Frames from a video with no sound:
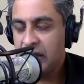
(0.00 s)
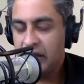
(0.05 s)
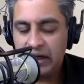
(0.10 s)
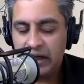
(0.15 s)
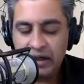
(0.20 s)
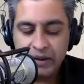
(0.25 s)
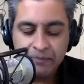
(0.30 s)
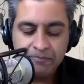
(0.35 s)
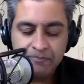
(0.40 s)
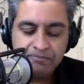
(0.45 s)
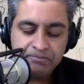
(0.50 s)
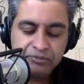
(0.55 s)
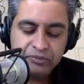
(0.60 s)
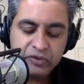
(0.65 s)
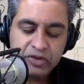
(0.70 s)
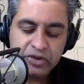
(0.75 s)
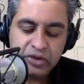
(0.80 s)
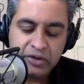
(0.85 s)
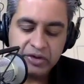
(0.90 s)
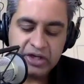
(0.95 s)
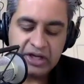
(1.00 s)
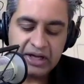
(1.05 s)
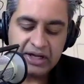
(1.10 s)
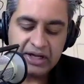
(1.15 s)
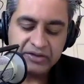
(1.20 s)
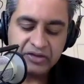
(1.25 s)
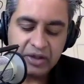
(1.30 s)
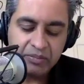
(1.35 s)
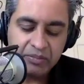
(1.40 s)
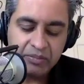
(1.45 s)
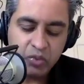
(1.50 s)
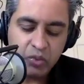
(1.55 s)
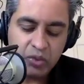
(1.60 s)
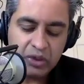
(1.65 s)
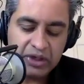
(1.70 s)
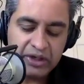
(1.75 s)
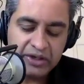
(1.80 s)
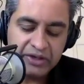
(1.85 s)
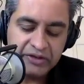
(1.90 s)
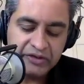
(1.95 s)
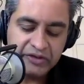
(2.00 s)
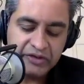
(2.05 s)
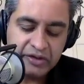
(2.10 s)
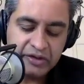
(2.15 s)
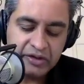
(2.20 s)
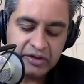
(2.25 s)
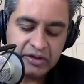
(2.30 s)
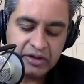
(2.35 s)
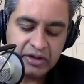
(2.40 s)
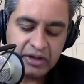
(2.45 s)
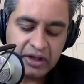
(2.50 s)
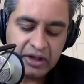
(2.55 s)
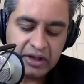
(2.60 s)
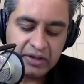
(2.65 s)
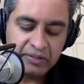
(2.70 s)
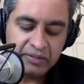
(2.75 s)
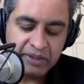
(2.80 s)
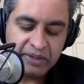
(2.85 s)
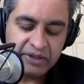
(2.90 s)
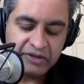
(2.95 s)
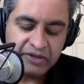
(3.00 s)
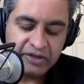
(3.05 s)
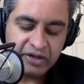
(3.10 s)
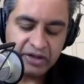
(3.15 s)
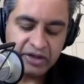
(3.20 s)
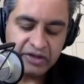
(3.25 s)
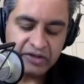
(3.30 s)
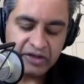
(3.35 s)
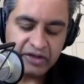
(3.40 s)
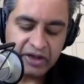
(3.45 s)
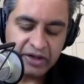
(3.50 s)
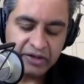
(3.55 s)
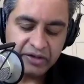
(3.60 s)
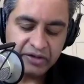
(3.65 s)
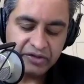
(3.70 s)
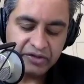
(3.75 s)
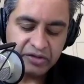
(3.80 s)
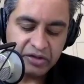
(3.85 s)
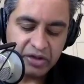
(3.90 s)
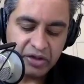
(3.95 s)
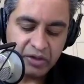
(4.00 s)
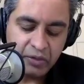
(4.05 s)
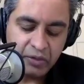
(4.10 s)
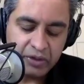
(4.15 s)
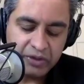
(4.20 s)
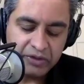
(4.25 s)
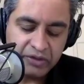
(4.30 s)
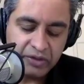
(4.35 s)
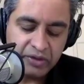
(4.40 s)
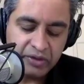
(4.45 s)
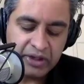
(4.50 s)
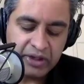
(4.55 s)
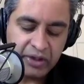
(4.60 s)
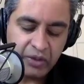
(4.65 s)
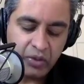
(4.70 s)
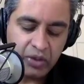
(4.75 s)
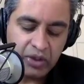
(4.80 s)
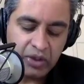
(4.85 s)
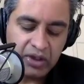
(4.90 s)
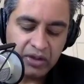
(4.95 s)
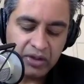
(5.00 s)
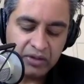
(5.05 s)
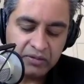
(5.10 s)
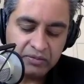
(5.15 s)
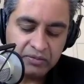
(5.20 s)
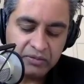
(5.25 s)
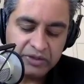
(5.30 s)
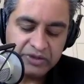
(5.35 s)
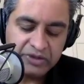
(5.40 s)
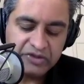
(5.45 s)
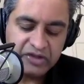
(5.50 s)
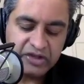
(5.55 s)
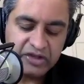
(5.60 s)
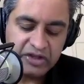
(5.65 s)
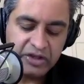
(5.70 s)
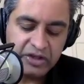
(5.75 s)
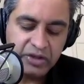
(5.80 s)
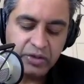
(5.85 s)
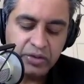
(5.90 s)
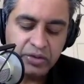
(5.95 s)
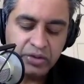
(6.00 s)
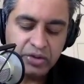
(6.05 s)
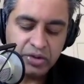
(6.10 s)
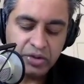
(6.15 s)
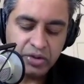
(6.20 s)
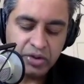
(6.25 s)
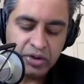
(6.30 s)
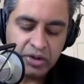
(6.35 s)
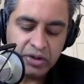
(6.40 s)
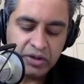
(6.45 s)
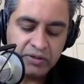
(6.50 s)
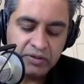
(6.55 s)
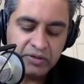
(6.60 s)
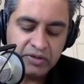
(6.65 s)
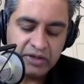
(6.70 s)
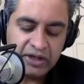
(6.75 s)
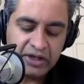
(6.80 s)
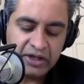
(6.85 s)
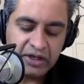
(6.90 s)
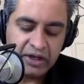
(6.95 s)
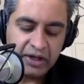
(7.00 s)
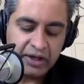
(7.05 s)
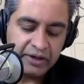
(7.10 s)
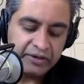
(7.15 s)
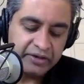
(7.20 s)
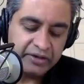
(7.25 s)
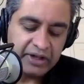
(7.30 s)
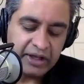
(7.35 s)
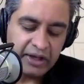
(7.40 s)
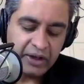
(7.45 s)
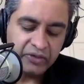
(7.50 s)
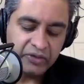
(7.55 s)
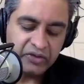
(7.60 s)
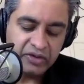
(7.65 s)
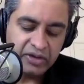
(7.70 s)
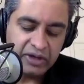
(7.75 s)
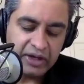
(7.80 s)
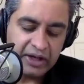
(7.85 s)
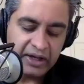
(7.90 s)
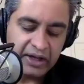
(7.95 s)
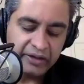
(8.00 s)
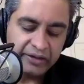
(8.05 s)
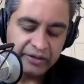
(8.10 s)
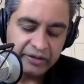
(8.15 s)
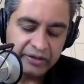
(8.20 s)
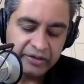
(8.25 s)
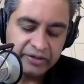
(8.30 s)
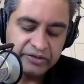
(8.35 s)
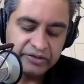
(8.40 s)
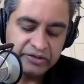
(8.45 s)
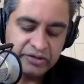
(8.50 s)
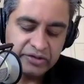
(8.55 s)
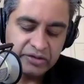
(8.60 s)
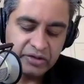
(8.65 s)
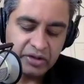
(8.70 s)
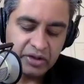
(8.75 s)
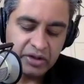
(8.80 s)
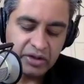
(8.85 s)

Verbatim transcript: um, so the concept was uh, basically, as I understood it, was okay. Well, let's see. You could take a hundred thousand um, dollars